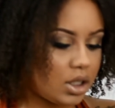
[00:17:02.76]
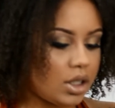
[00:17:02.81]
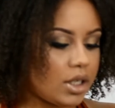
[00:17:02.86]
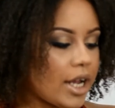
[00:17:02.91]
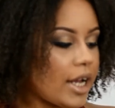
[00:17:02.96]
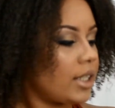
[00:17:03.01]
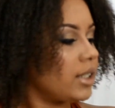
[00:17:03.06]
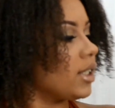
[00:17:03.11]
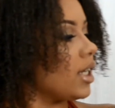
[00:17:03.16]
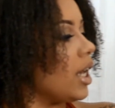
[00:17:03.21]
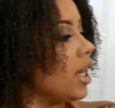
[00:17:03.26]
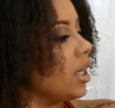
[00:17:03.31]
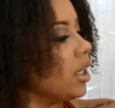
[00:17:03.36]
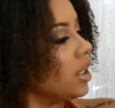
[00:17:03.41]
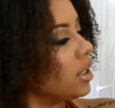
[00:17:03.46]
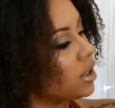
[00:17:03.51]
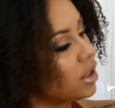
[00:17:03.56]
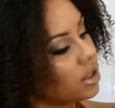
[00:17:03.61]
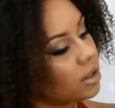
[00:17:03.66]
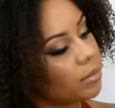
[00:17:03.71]
Next color
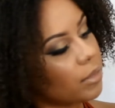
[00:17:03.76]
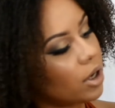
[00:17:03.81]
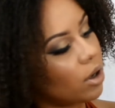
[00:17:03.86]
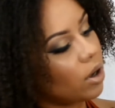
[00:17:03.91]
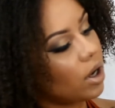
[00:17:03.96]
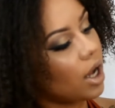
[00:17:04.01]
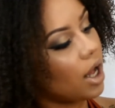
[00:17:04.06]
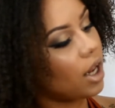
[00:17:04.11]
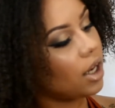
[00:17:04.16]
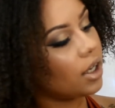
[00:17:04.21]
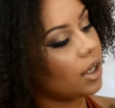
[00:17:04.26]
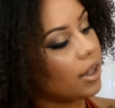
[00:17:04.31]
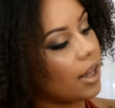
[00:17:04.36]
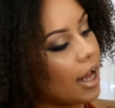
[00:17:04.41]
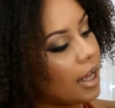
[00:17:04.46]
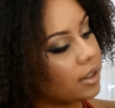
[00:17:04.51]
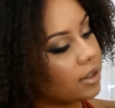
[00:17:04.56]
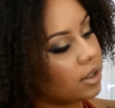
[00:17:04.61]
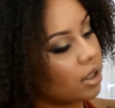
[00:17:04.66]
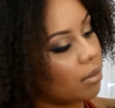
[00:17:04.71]
is this middle color,
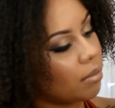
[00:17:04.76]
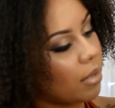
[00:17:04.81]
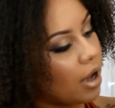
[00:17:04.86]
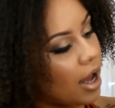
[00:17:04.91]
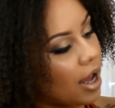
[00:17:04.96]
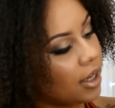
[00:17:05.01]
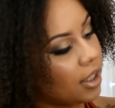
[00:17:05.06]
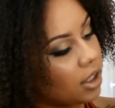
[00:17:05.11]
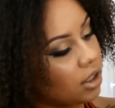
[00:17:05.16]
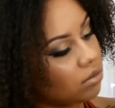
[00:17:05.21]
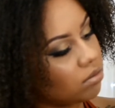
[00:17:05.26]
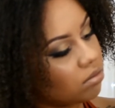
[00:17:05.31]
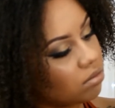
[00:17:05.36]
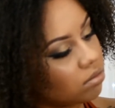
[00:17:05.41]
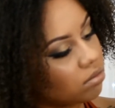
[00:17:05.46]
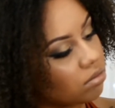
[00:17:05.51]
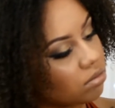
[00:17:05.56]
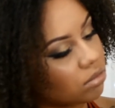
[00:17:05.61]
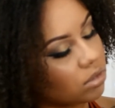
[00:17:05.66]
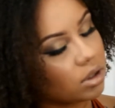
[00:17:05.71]
That Somebody.
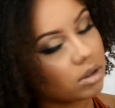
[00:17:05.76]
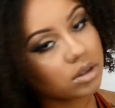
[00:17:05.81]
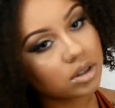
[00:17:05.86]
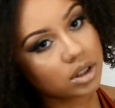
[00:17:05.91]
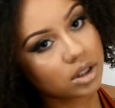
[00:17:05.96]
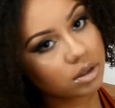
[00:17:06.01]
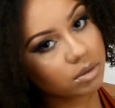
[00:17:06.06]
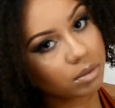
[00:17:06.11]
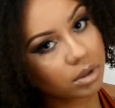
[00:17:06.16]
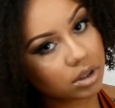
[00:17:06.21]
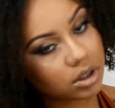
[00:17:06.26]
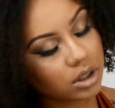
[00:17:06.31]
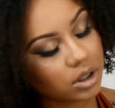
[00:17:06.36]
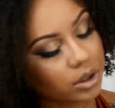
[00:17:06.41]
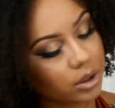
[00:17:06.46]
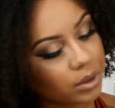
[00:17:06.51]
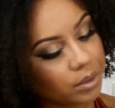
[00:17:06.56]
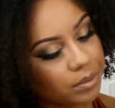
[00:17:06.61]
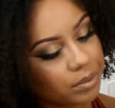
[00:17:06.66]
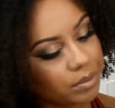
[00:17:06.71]
Use this one too.